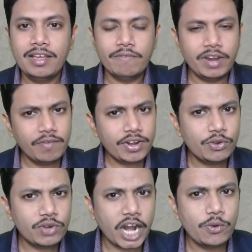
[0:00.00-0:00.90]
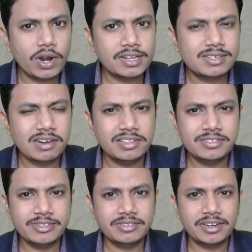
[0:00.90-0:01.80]
Whenever you try to understand
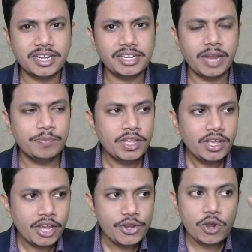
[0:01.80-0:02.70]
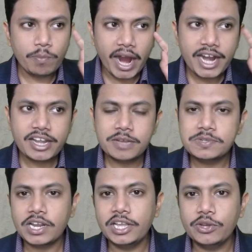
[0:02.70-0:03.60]
these things at that time, your mind
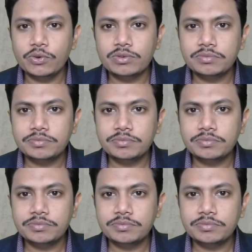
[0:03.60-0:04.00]
keeps telling you,